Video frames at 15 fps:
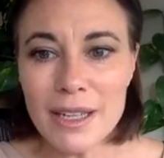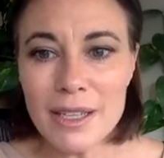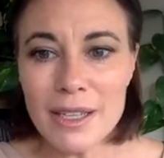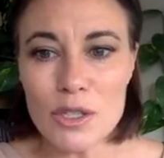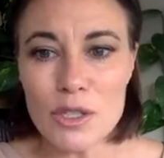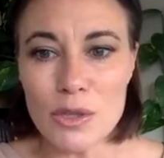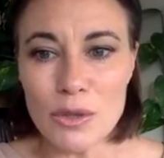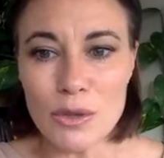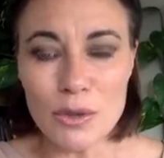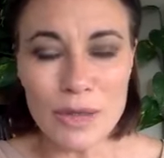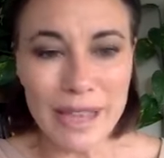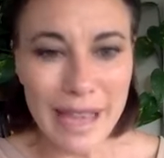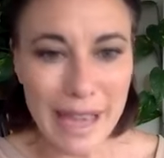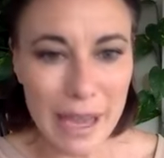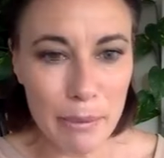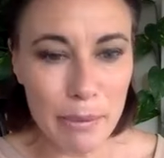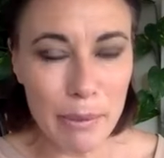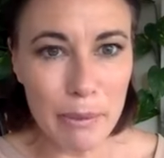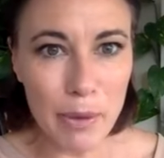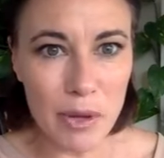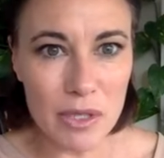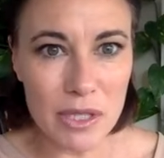to keep
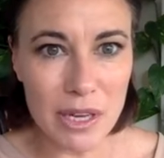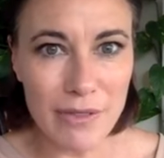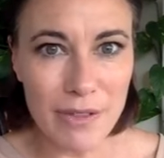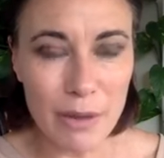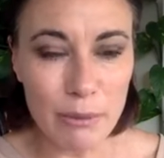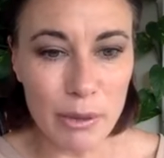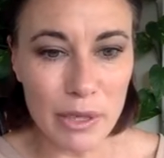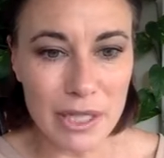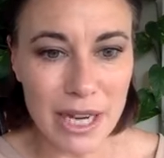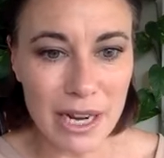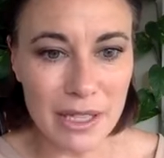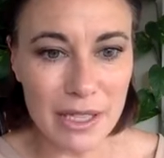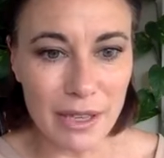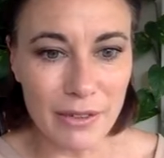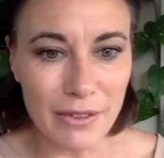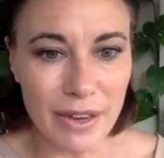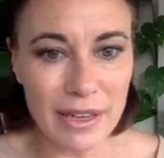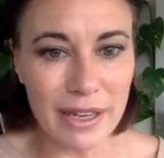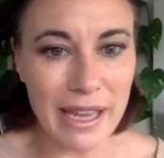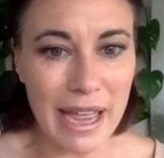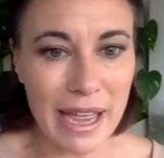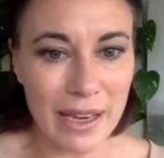positive and productive?
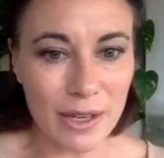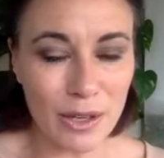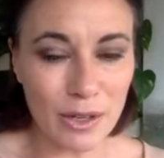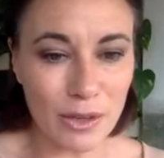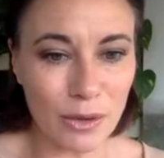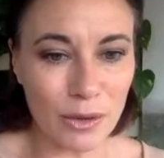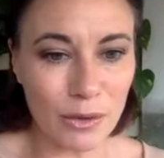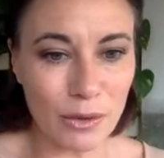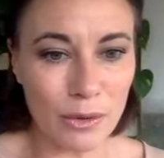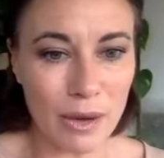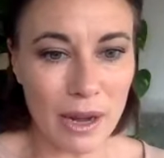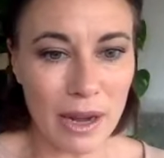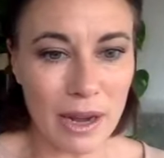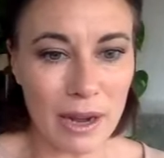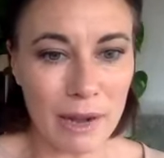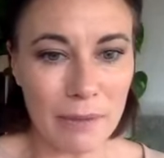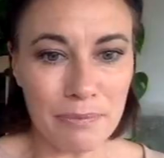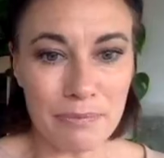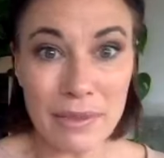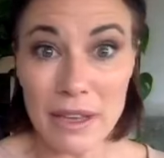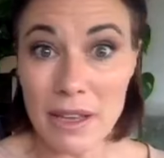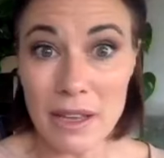And can you,
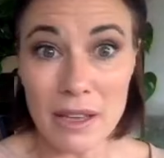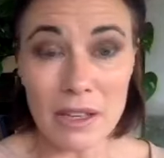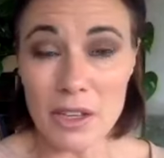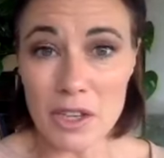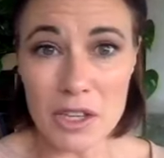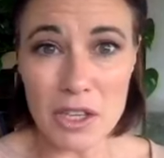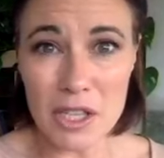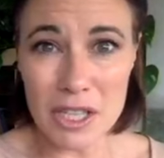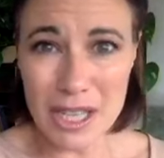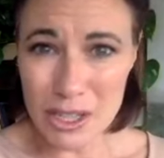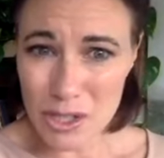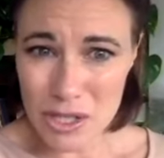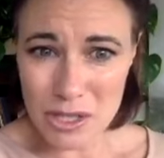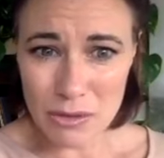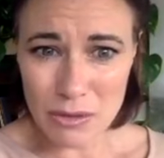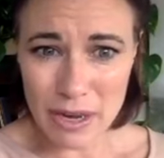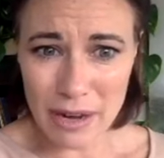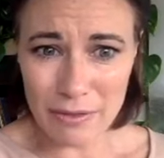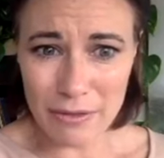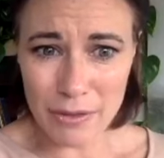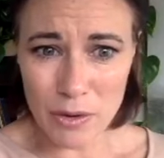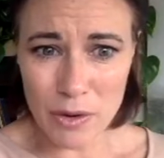um, you can you still get
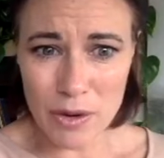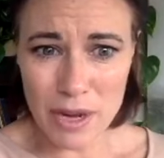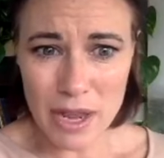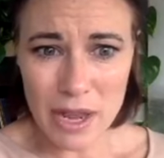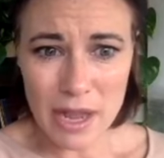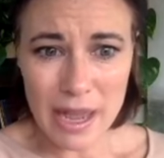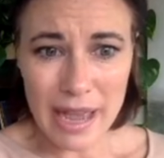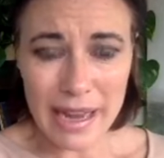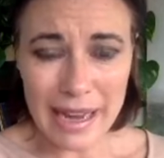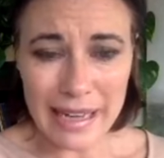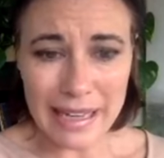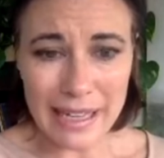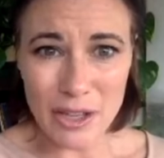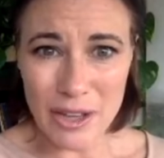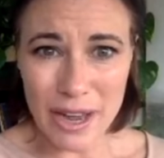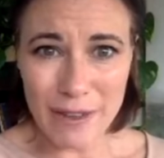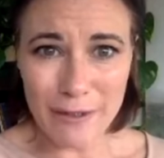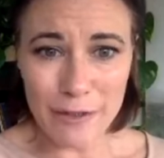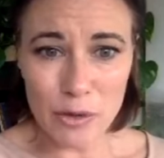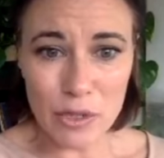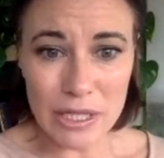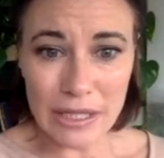food? And can you get
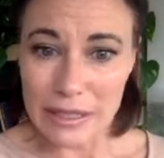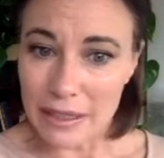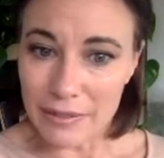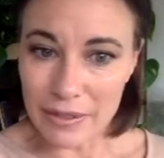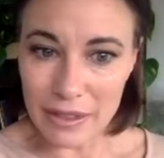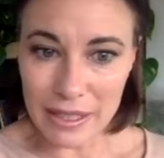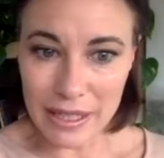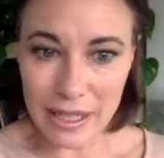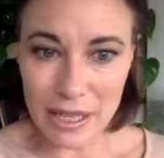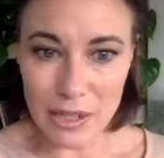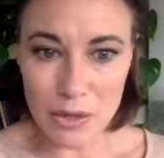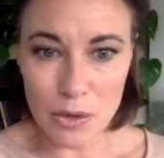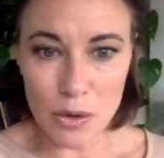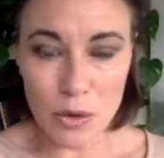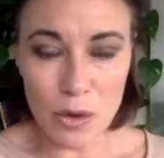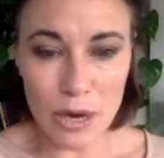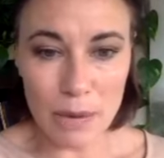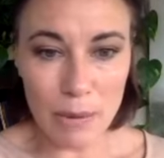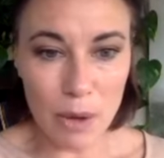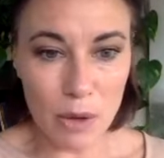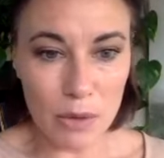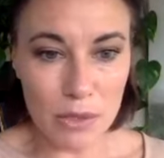food delivered? And can you cook up
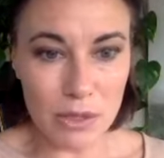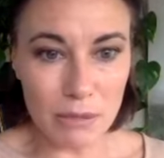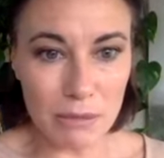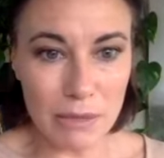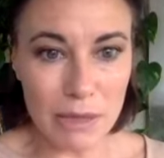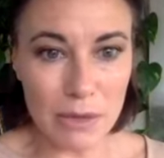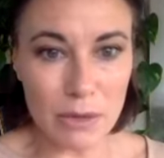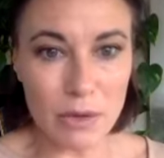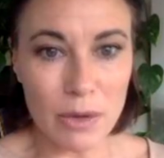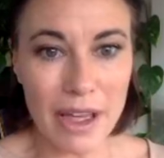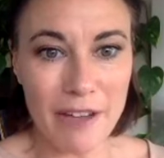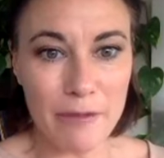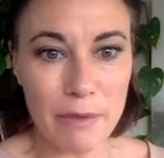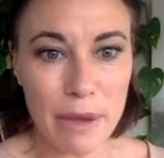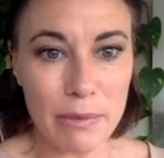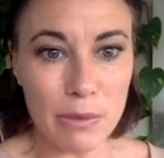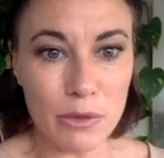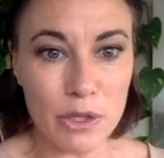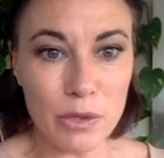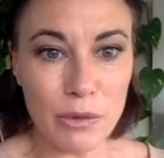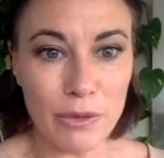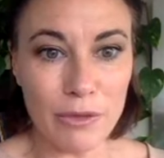wholesome meals or have people
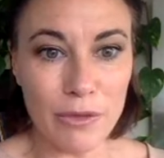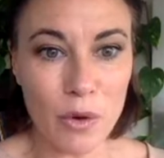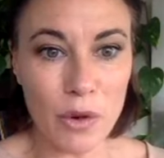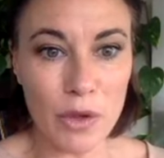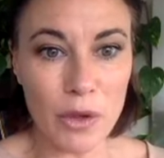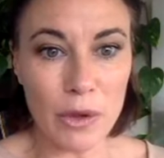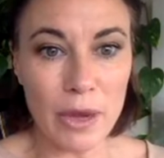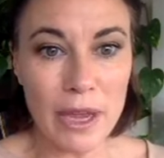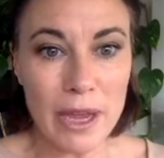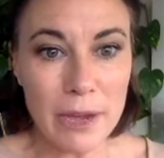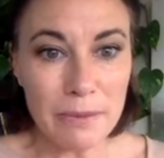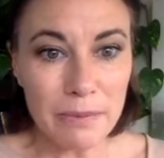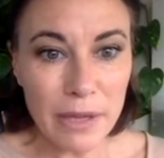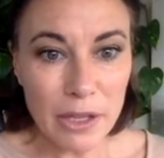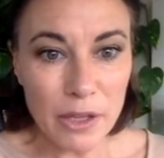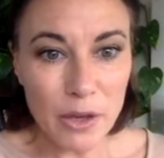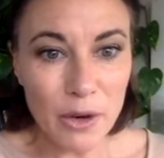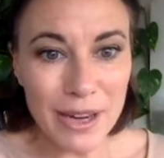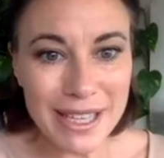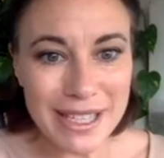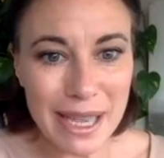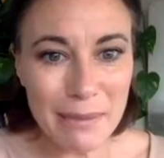do it for you? You're
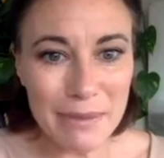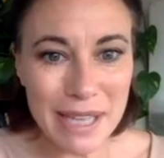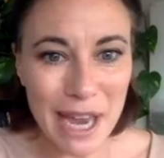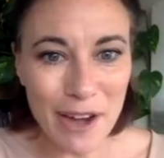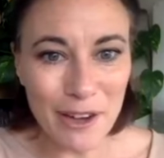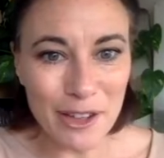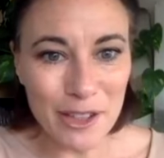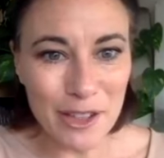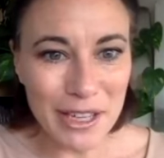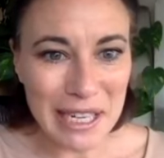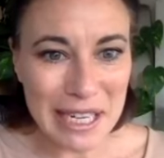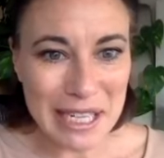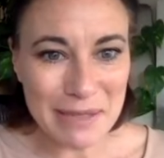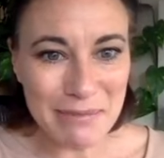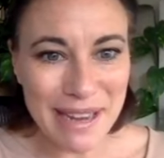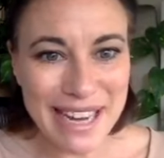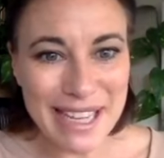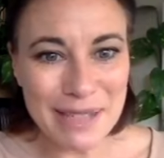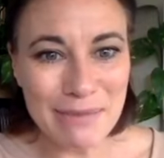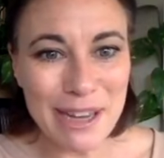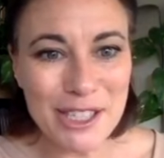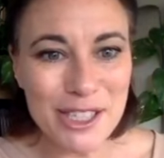exempt, Erin. You can meet
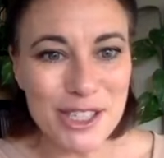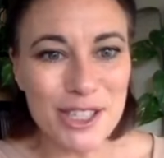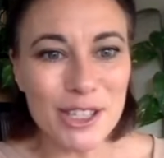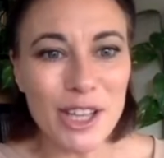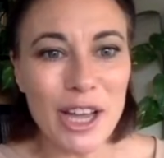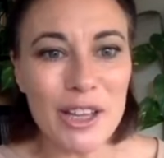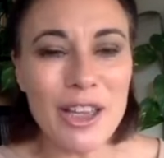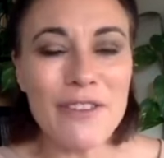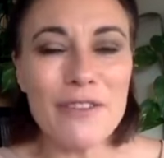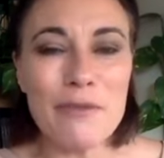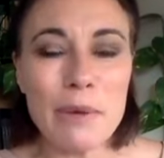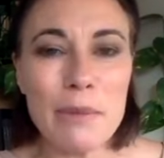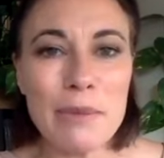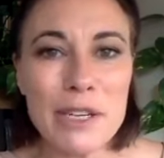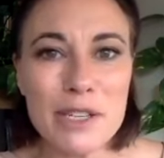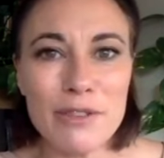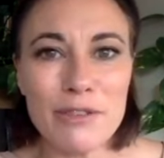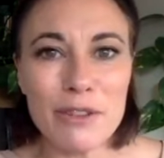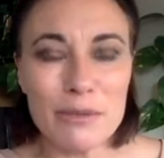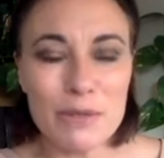as much as you like. You have permission from